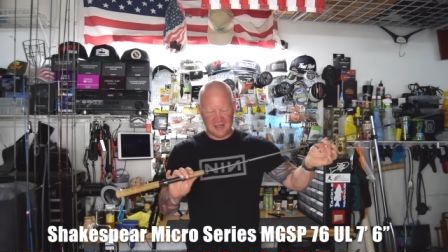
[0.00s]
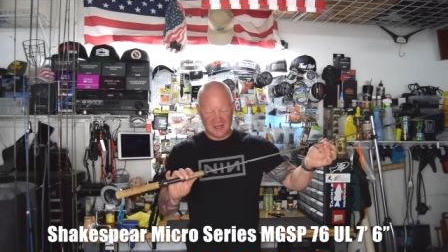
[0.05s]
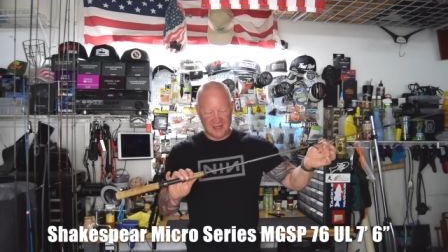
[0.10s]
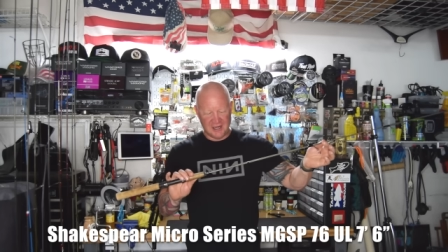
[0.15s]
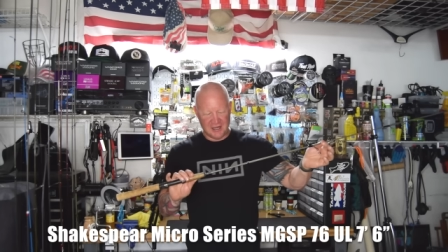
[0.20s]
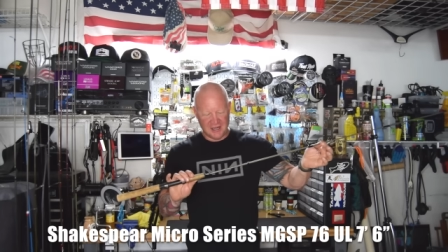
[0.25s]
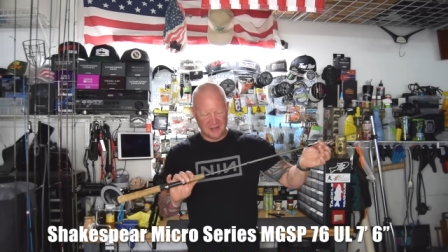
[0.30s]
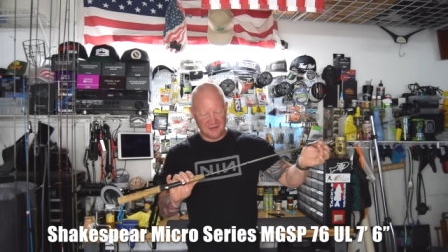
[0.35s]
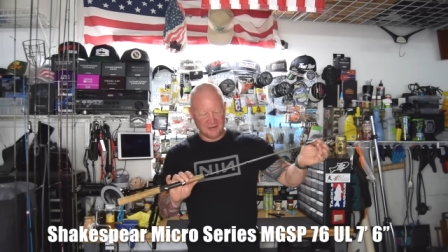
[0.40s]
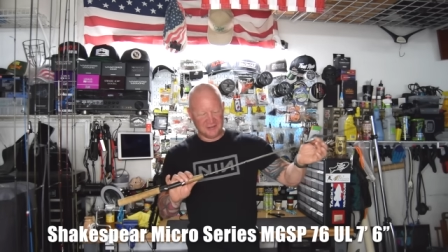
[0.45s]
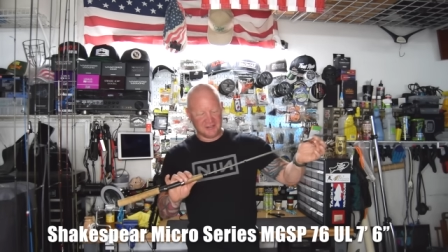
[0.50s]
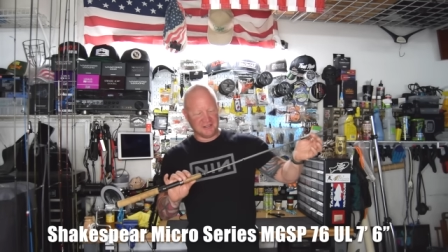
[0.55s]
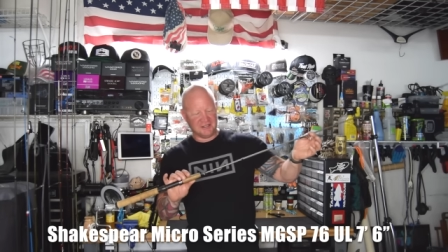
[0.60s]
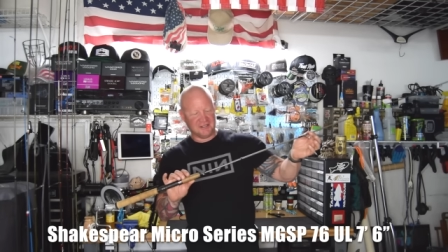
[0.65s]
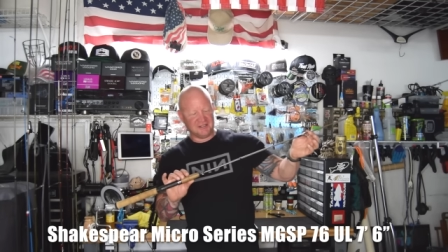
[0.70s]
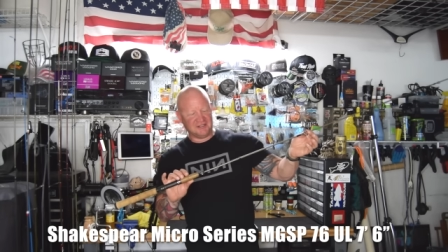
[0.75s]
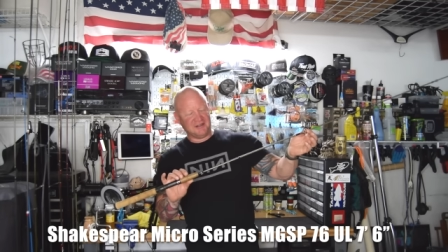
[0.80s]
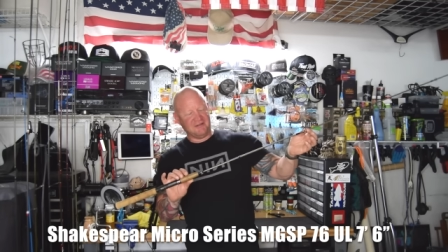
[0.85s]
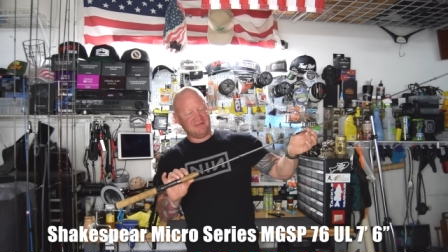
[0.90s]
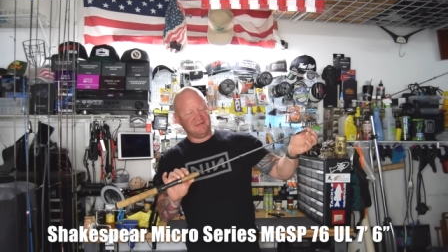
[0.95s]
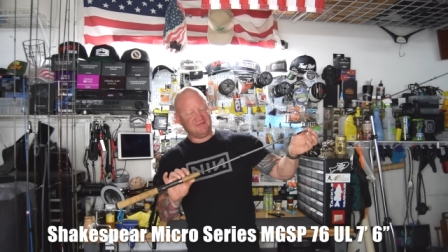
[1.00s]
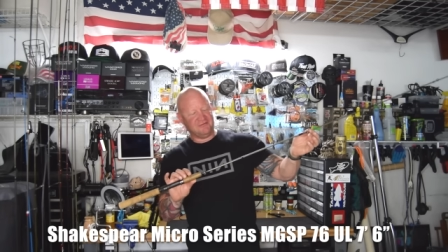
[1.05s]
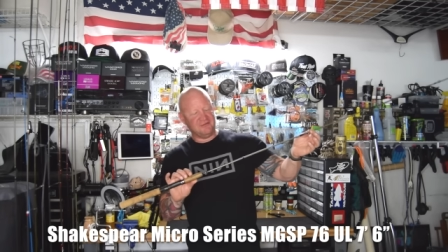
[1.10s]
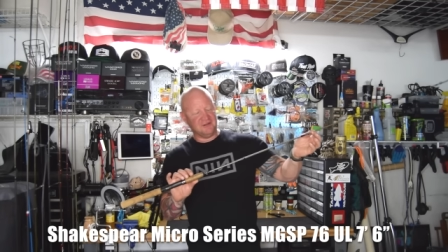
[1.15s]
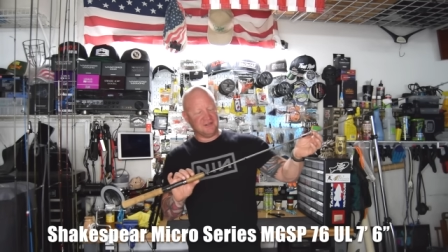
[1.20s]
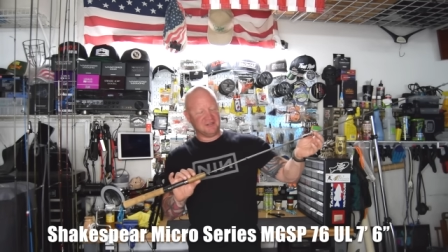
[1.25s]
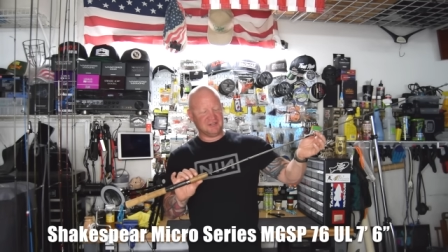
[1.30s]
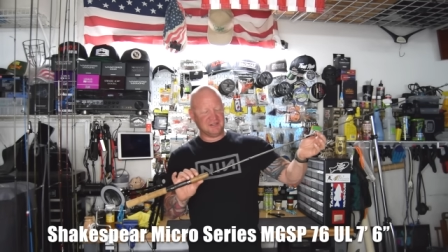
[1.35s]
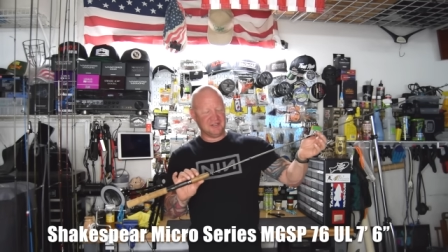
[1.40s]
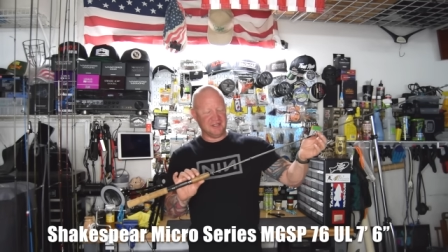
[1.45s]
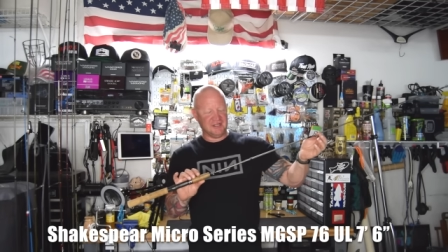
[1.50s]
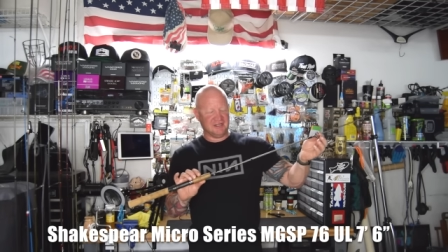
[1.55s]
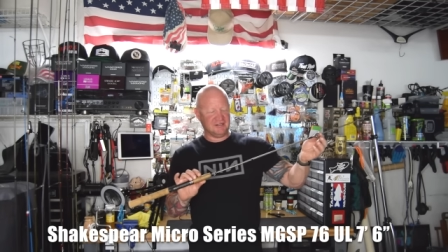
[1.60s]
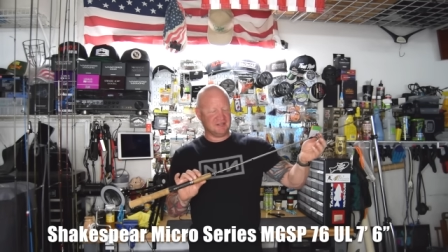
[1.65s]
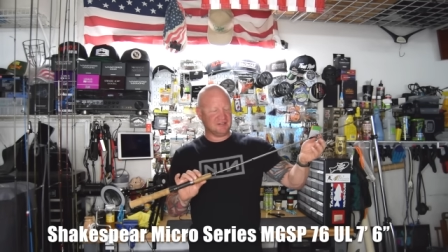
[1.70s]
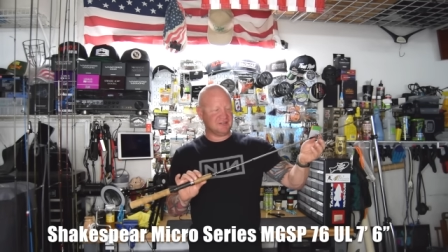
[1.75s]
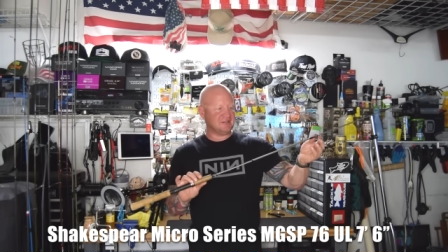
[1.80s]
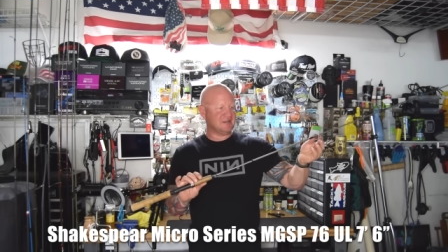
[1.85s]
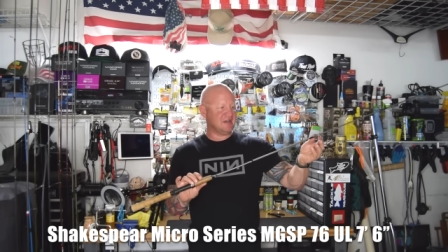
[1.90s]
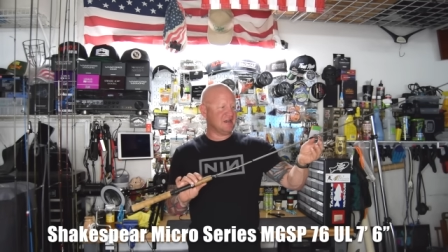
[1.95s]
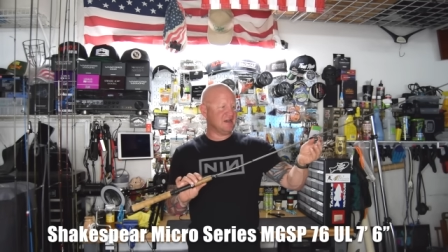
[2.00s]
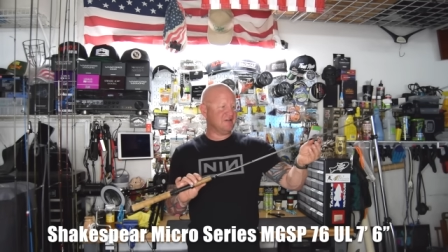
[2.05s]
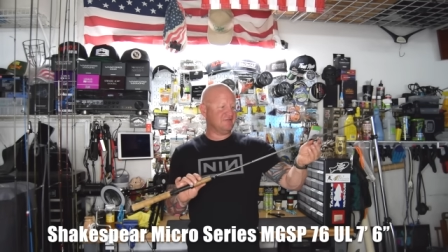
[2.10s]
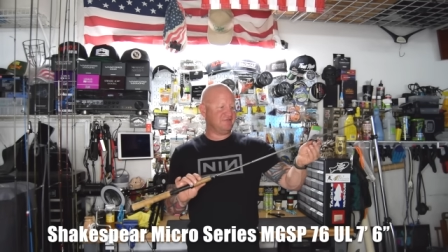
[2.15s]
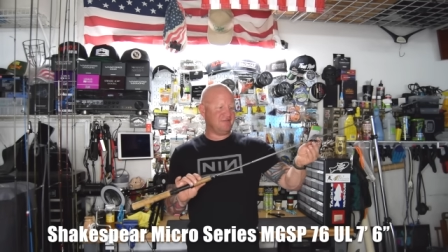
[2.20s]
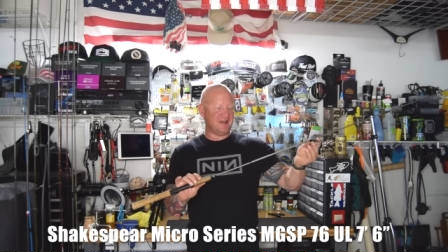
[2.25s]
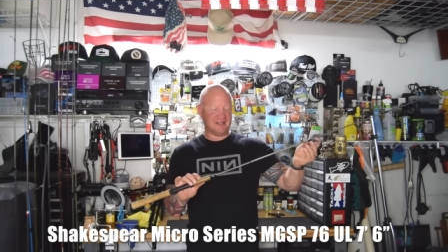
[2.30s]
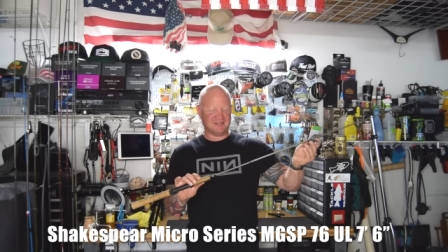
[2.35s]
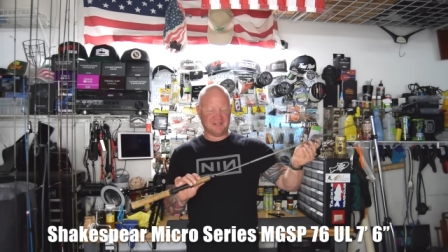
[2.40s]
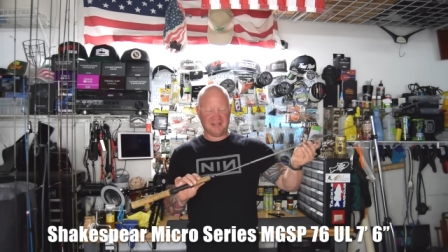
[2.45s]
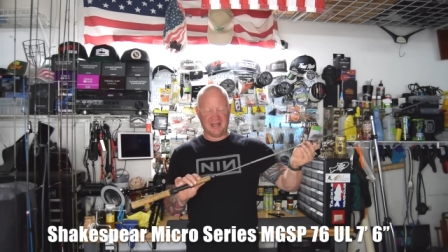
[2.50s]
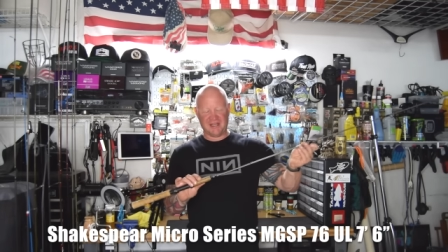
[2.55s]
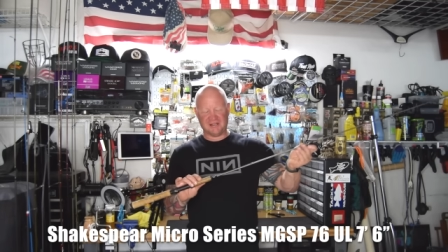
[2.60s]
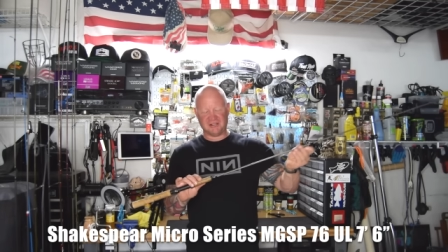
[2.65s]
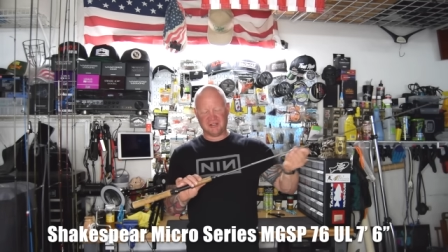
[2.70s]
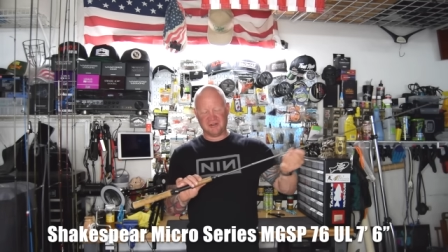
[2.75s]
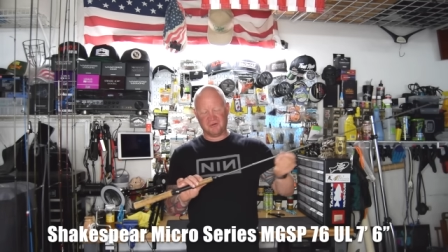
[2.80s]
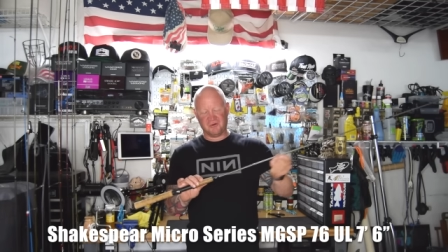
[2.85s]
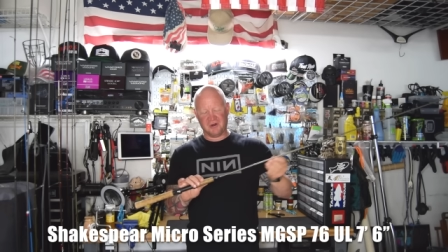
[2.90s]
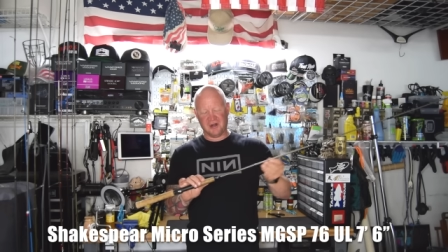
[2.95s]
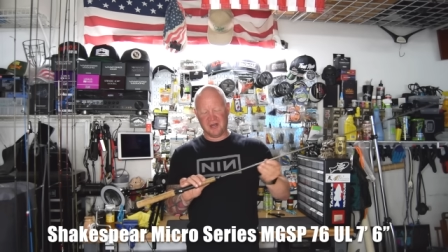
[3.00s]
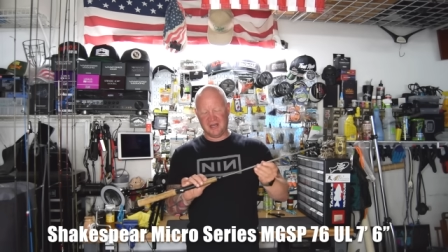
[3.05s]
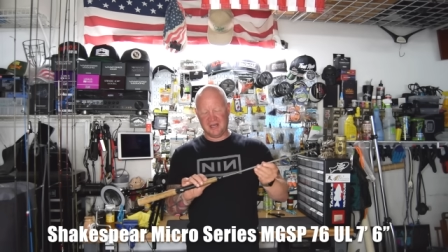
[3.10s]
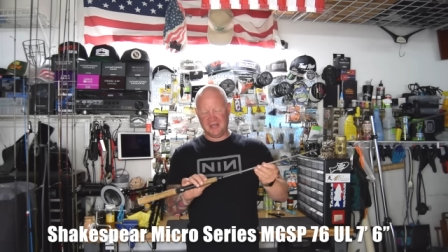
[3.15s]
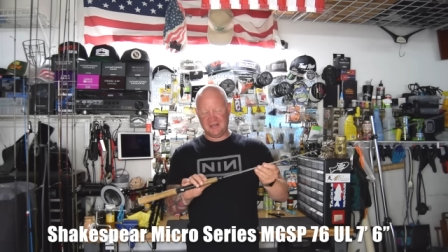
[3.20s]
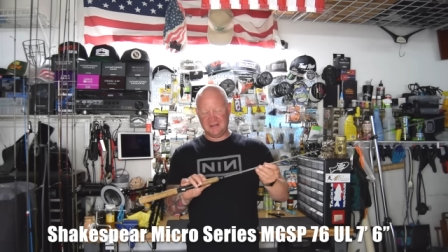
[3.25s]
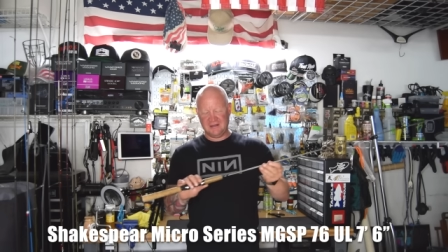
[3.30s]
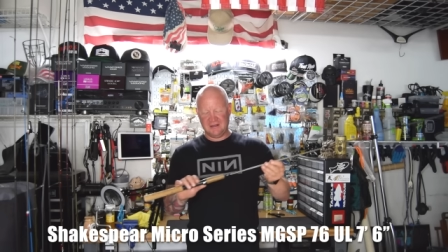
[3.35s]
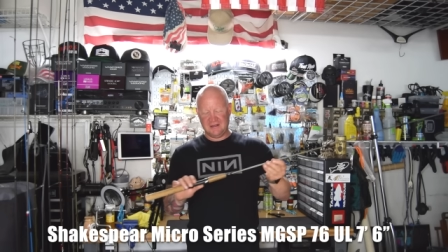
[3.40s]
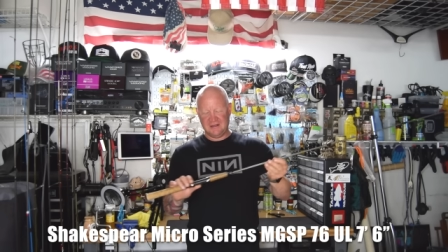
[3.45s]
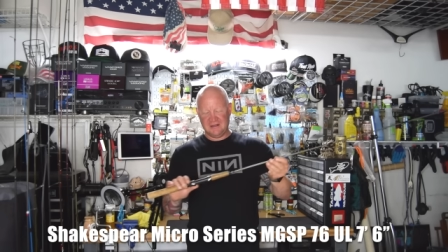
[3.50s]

This is a 7'6" fast action rod.